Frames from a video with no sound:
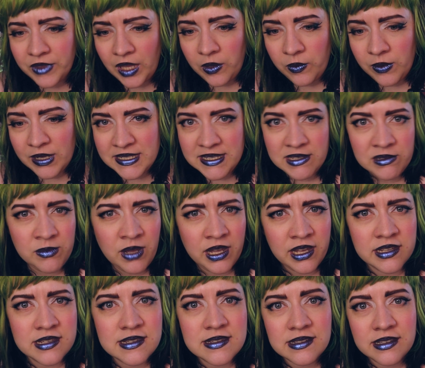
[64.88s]
Where's your
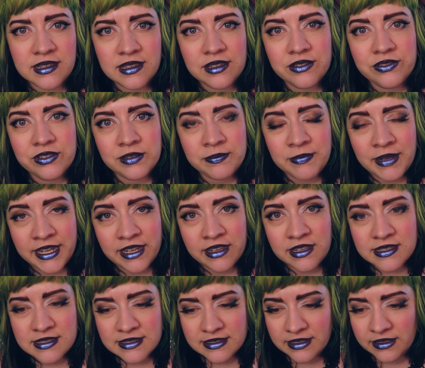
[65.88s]
mask, if I may
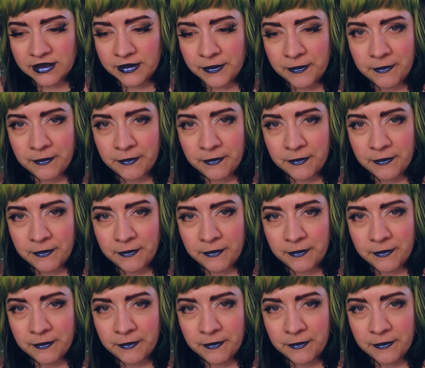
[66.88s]
ask?